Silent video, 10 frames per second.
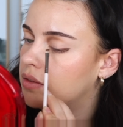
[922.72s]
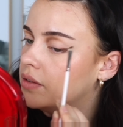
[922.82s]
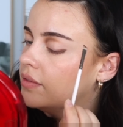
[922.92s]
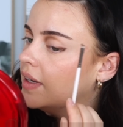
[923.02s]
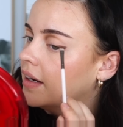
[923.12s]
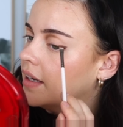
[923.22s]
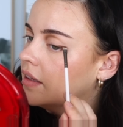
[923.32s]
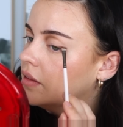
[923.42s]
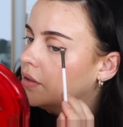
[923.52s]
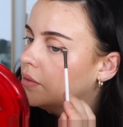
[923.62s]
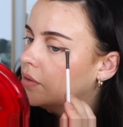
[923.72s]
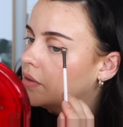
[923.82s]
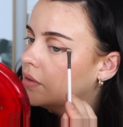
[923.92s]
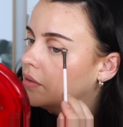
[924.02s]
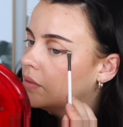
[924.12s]
do a very
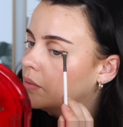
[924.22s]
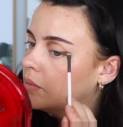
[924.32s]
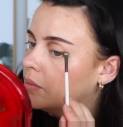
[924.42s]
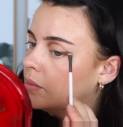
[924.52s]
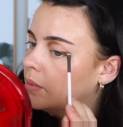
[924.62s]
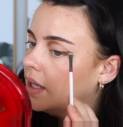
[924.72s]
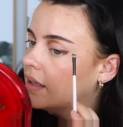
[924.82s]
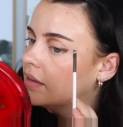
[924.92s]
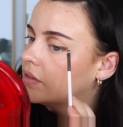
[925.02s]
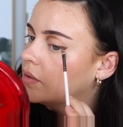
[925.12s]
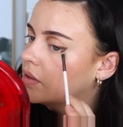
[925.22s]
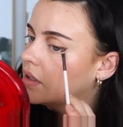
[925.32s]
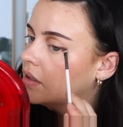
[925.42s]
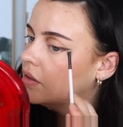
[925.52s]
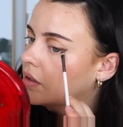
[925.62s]
loose wing. So it's
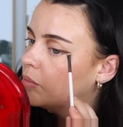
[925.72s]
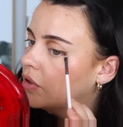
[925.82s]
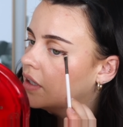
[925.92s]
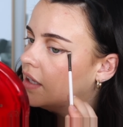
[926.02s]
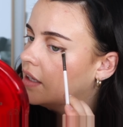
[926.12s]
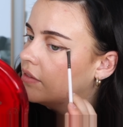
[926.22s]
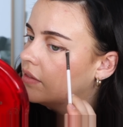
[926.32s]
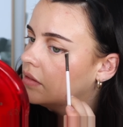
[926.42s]
gonna look pretty